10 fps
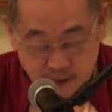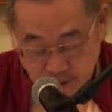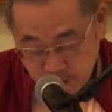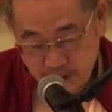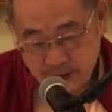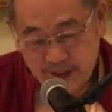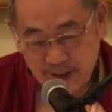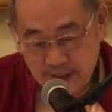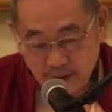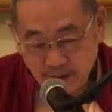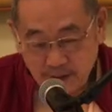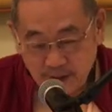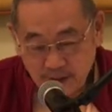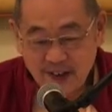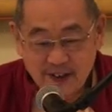So,
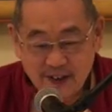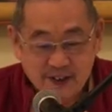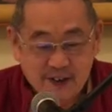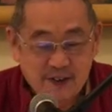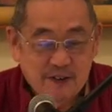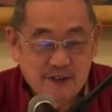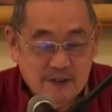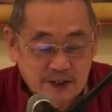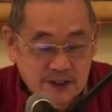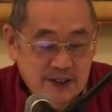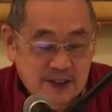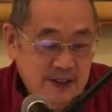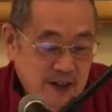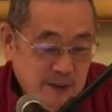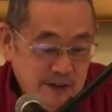Krishna is the object,
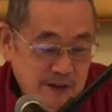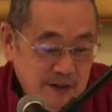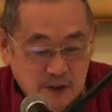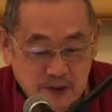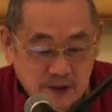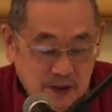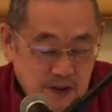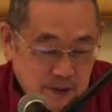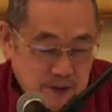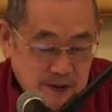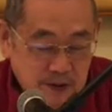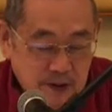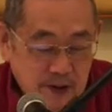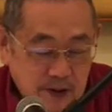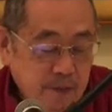spiritual object,
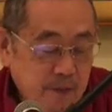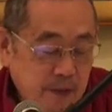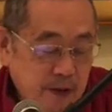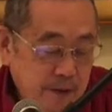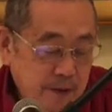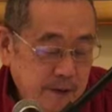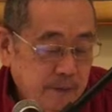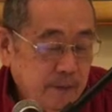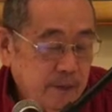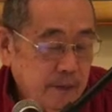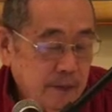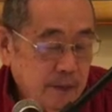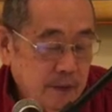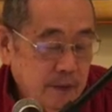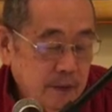but
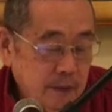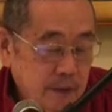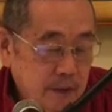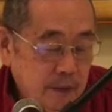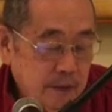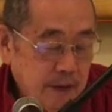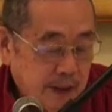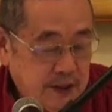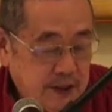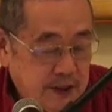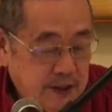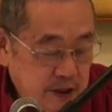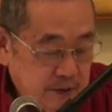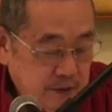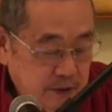because it is a
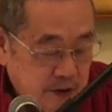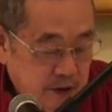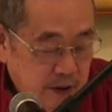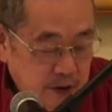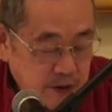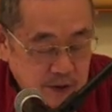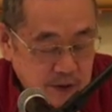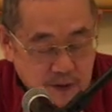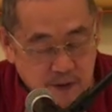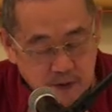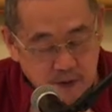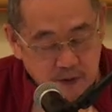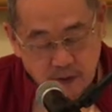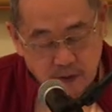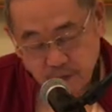spiritual object,
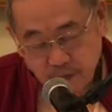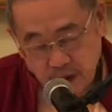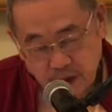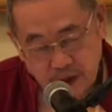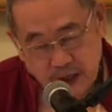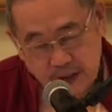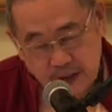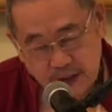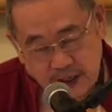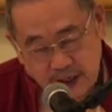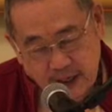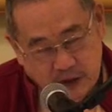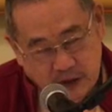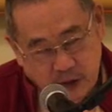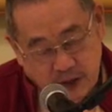we cannot say, I want to enjoy.